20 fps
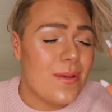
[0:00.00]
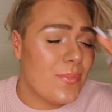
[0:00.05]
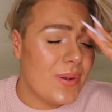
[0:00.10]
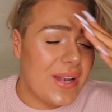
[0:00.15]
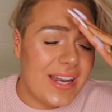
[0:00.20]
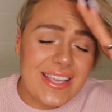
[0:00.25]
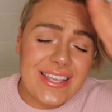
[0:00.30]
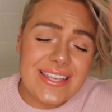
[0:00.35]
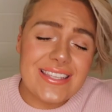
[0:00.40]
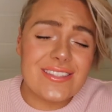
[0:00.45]

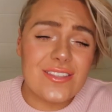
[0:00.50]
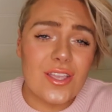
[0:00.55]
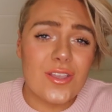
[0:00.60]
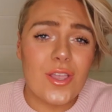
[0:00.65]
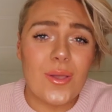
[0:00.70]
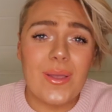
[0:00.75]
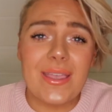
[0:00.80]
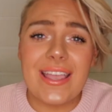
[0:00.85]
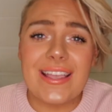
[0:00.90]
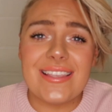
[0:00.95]
Please don't
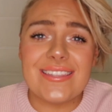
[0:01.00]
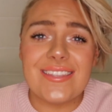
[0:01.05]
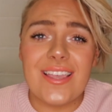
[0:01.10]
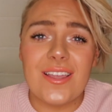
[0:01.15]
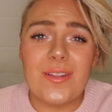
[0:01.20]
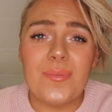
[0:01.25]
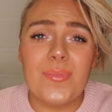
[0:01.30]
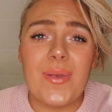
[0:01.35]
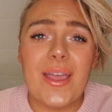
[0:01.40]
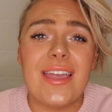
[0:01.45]
go and get a
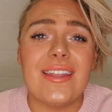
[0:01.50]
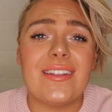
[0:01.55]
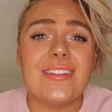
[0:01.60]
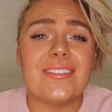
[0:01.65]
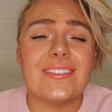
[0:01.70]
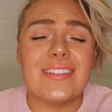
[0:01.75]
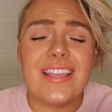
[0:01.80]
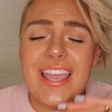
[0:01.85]
sunbed.